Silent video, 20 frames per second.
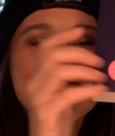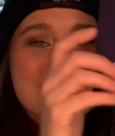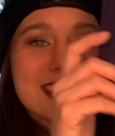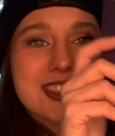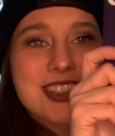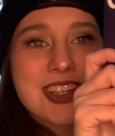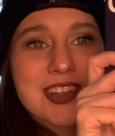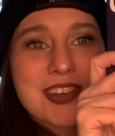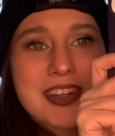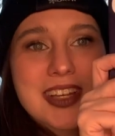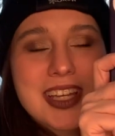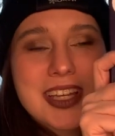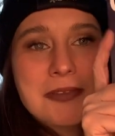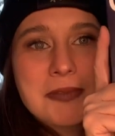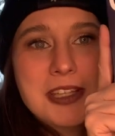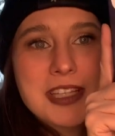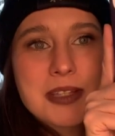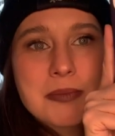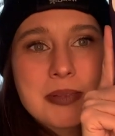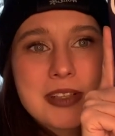So, I
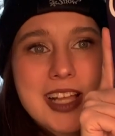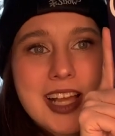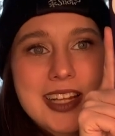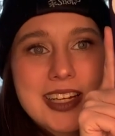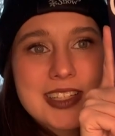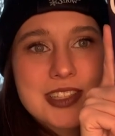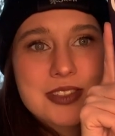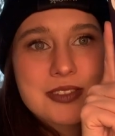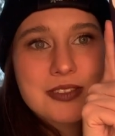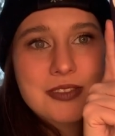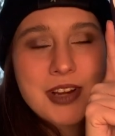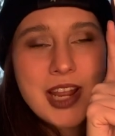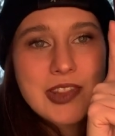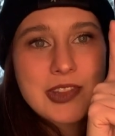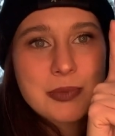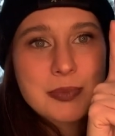mean, the plot is rather